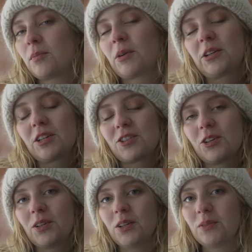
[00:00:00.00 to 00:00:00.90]
I'm going to
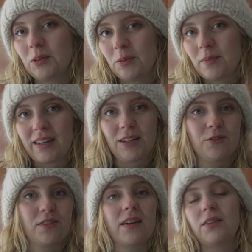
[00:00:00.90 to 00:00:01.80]
show you a room that
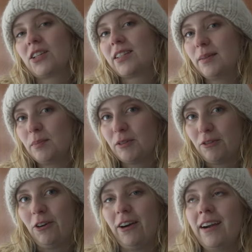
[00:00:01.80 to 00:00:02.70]
you've never seen
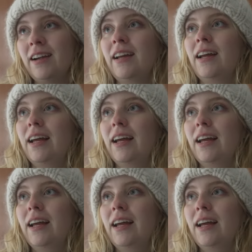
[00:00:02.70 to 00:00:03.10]
before.